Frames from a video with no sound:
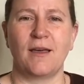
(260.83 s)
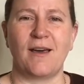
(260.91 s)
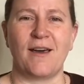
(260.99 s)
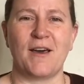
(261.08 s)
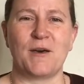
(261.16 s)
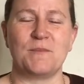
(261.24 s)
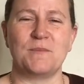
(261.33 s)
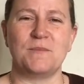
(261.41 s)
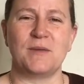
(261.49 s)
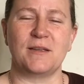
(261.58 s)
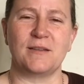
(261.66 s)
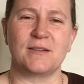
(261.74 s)

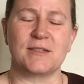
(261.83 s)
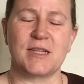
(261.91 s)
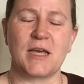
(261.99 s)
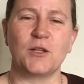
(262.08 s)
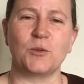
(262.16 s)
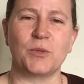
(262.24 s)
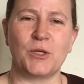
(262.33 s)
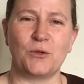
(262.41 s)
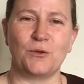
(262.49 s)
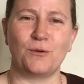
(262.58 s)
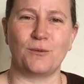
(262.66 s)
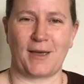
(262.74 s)
to help
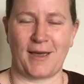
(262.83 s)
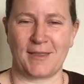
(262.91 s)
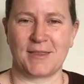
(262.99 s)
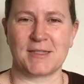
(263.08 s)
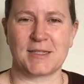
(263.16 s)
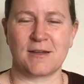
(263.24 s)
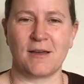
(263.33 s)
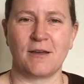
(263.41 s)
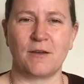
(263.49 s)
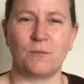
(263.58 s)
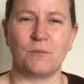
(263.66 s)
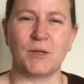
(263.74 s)
you at this
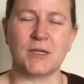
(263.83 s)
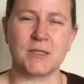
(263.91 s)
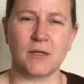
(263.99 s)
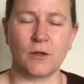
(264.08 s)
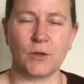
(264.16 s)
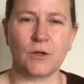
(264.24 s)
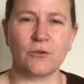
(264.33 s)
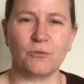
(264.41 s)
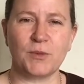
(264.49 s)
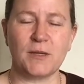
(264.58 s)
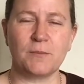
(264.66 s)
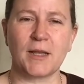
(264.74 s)
time, because I know a lot of
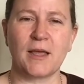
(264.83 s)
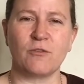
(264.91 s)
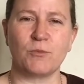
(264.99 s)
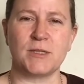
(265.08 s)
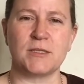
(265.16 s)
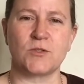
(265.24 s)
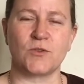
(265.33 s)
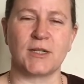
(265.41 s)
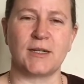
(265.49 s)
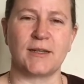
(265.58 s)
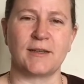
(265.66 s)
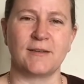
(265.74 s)
people have been
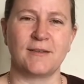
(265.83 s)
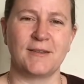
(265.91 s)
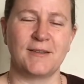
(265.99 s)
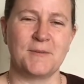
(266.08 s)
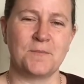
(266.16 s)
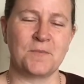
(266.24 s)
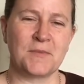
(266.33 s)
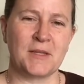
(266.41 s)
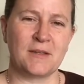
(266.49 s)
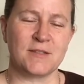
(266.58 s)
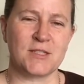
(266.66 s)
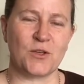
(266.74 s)
struggling.
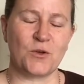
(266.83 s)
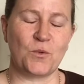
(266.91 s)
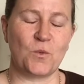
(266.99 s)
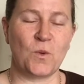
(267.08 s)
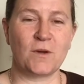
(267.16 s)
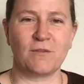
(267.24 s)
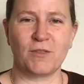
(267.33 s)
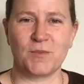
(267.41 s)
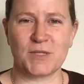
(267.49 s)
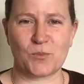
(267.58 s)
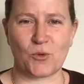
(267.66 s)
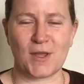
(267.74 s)
So one of them
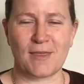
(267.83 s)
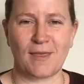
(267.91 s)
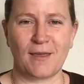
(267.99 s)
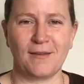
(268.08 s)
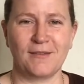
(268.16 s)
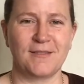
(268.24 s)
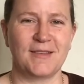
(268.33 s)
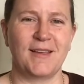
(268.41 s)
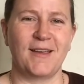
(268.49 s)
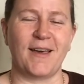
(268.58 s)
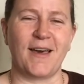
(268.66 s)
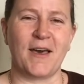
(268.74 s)
is breathing
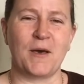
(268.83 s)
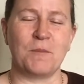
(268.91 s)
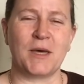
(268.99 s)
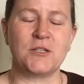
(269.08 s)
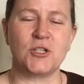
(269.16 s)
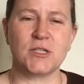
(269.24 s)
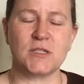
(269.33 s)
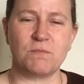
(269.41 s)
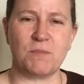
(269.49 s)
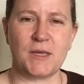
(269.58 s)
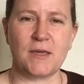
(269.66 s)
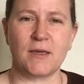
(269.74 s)
and
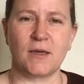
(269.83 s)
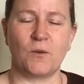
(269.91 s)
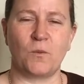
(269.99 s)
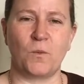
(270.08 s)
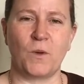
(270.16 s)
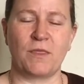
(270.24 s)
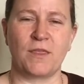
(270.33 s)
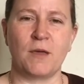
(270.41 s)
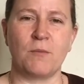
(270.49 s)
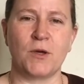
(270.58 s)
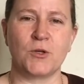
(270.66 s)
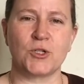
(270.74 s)
just being with the
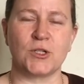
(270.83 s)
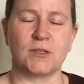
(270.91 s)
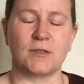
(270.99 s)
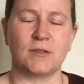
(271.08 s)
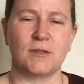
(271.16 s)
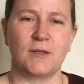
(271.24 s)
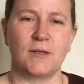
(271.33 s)
emotion